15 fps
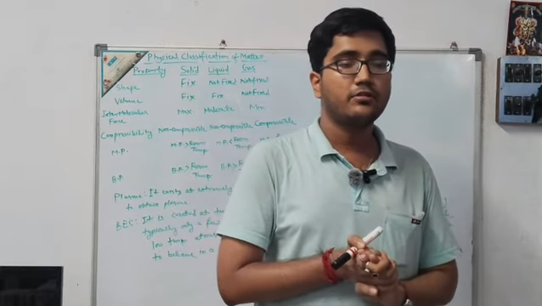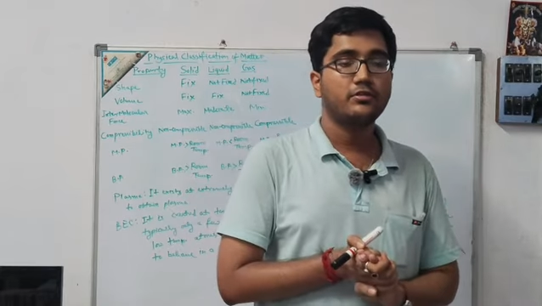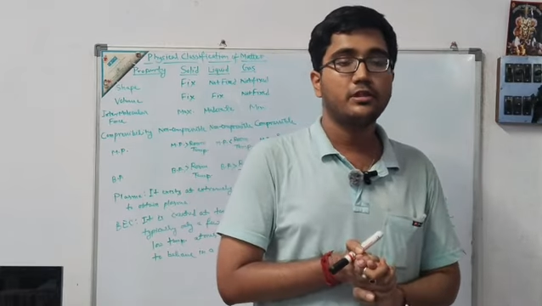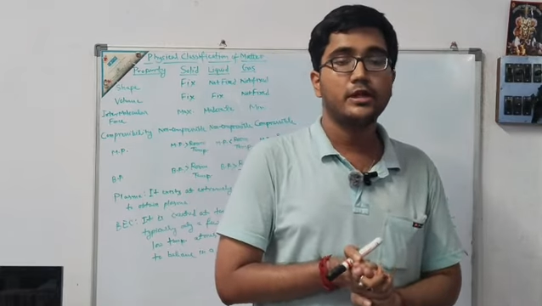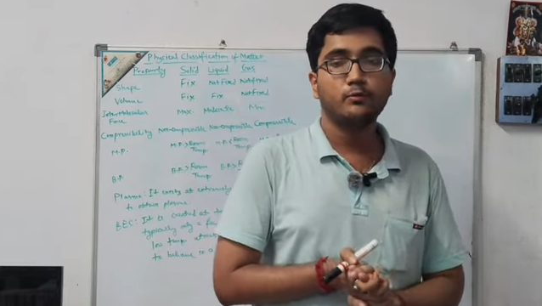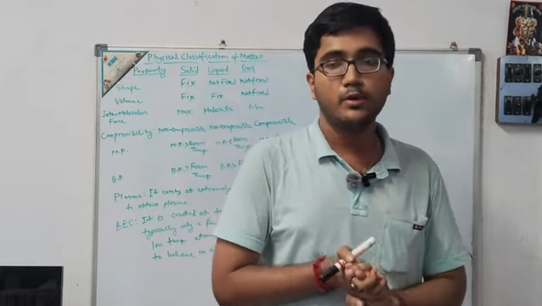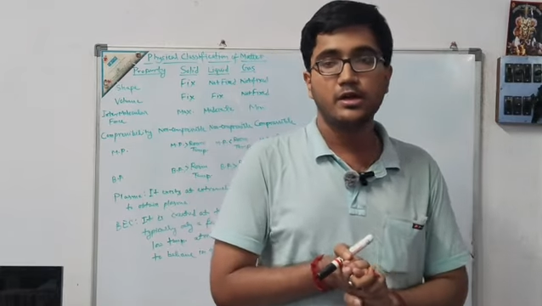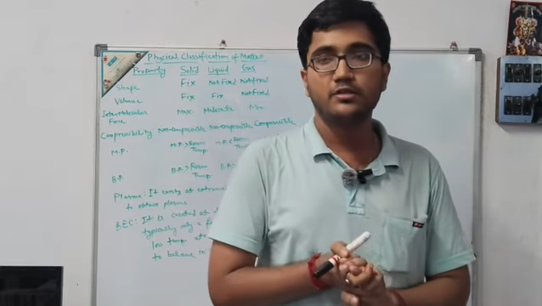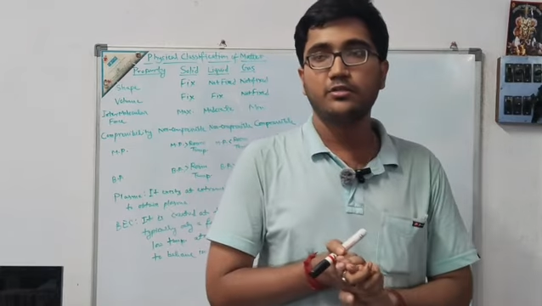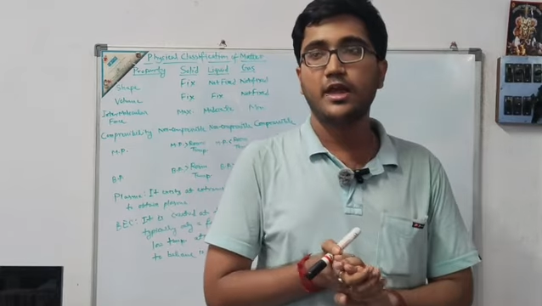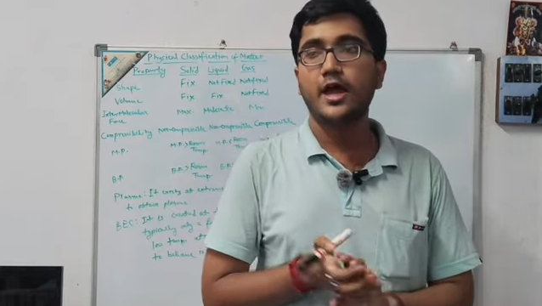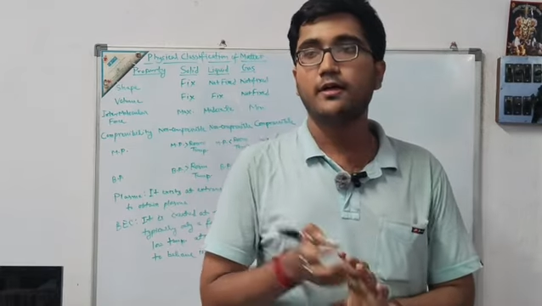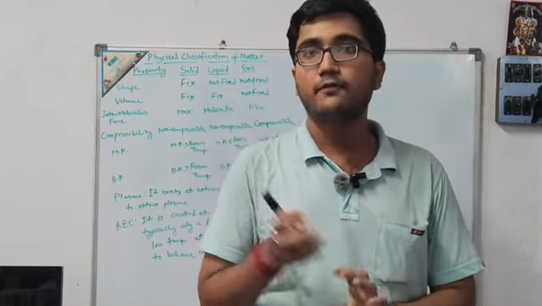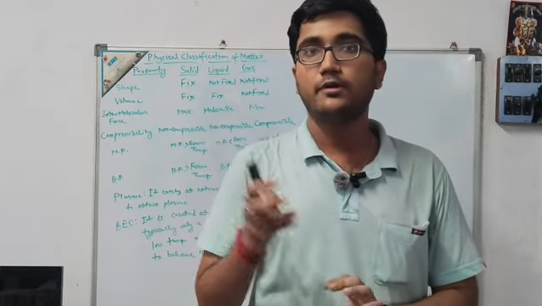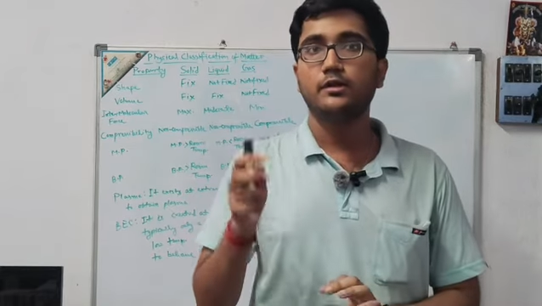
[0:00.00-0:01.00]
whereas
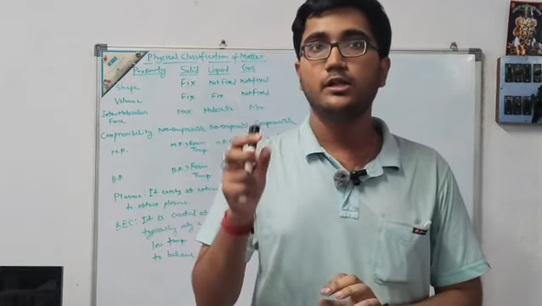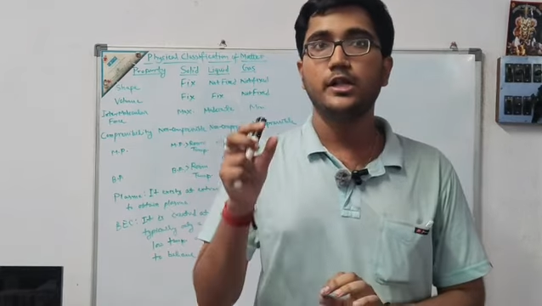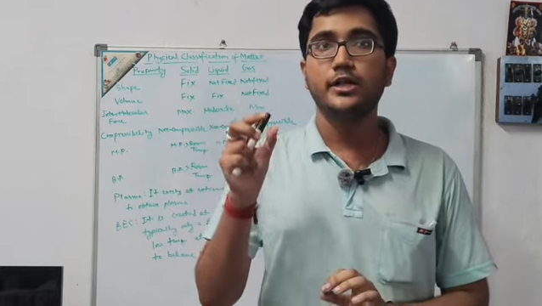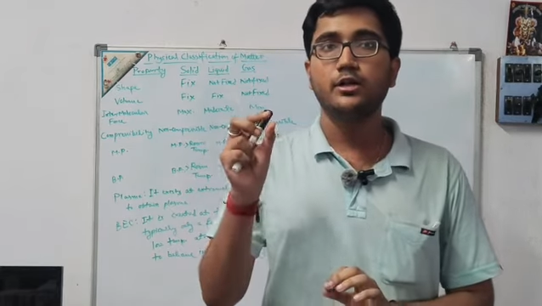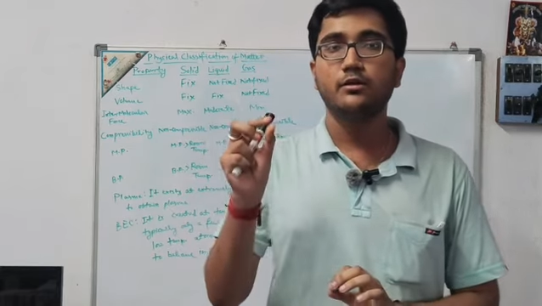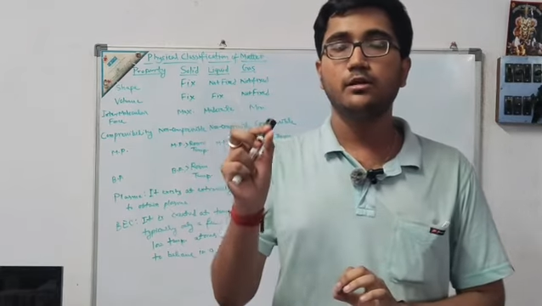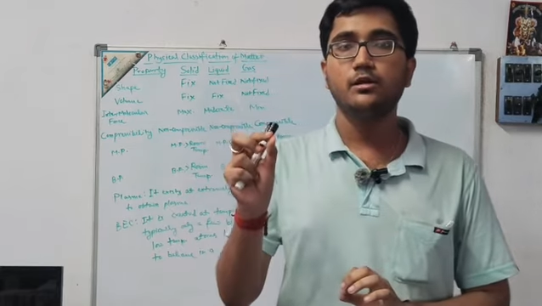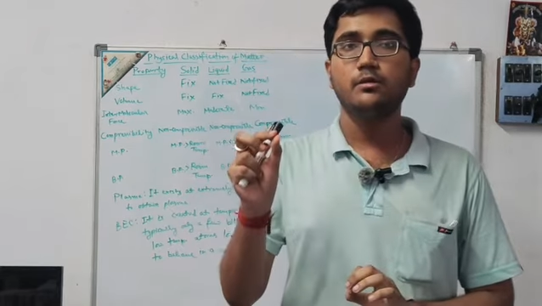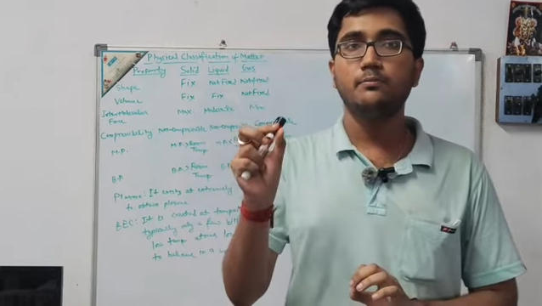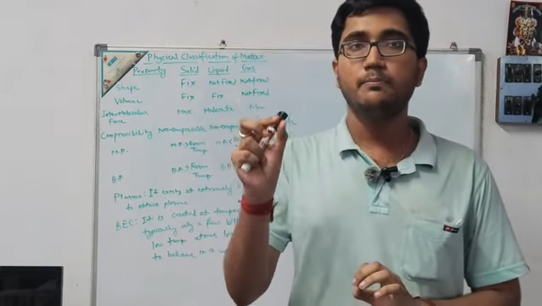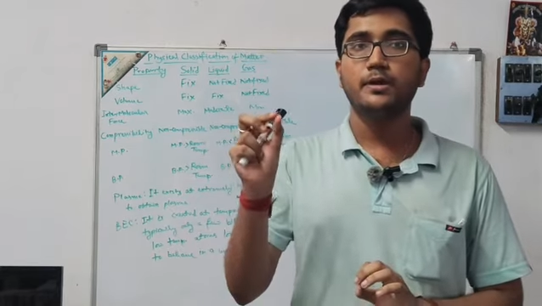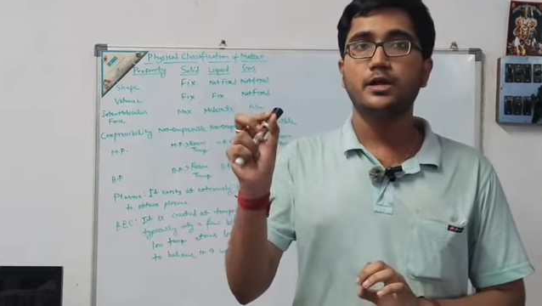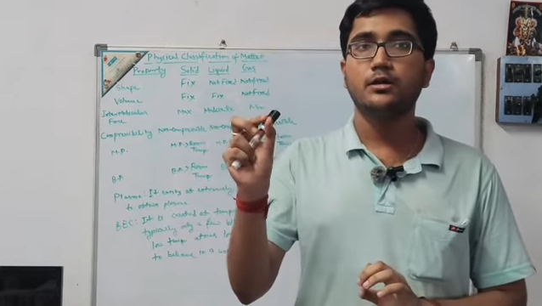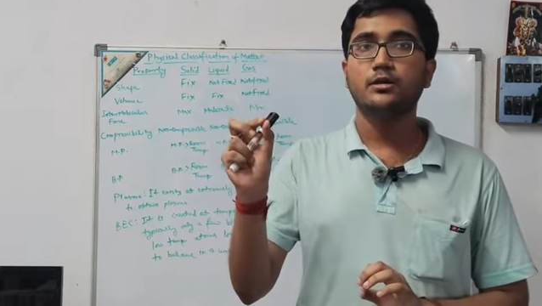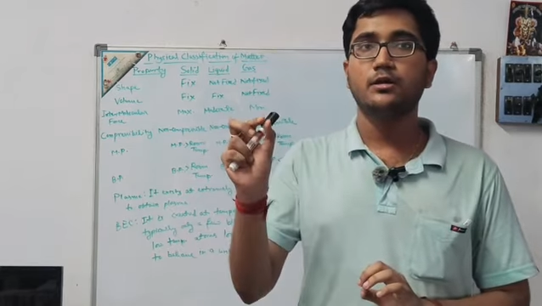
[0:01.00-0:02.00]
liquids have a
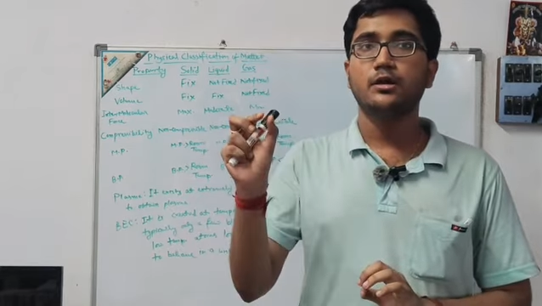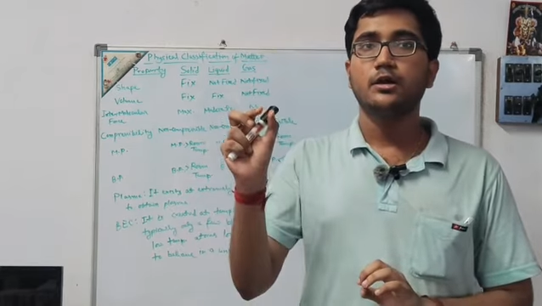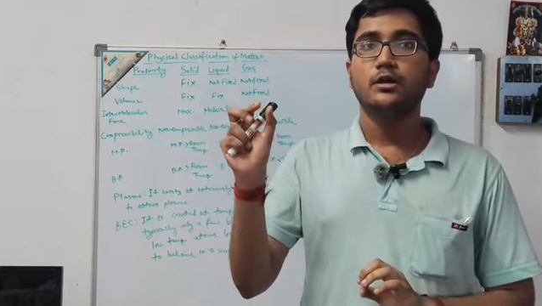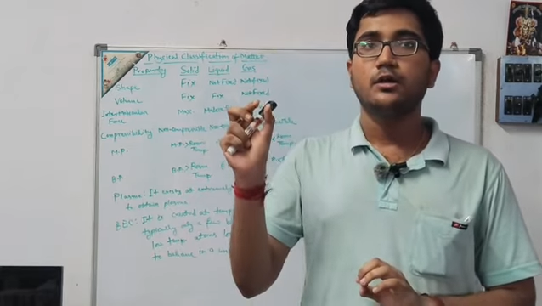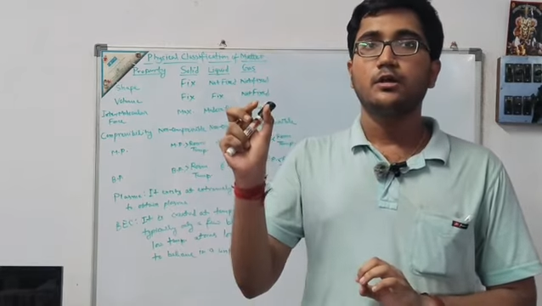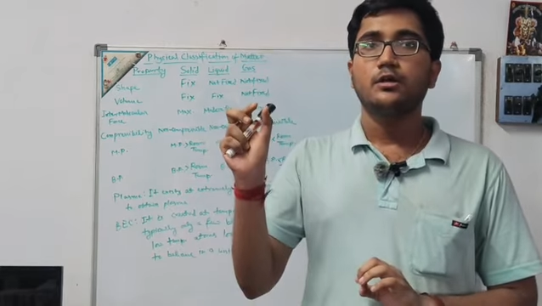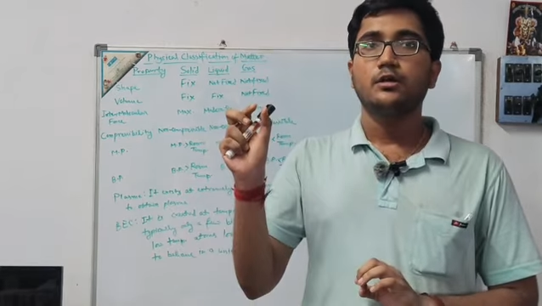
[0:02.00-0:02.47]
little bit